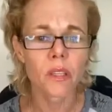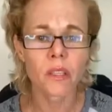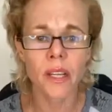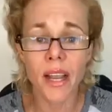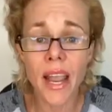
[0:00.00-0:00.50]

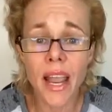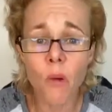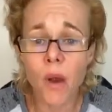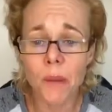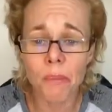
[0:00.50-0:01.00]
Like, I hate
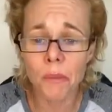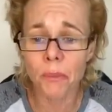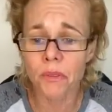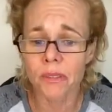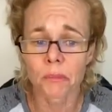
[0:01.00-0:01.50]
white
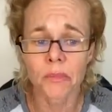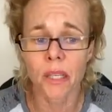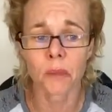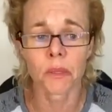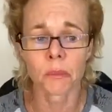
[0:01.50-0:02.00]
people sometimes.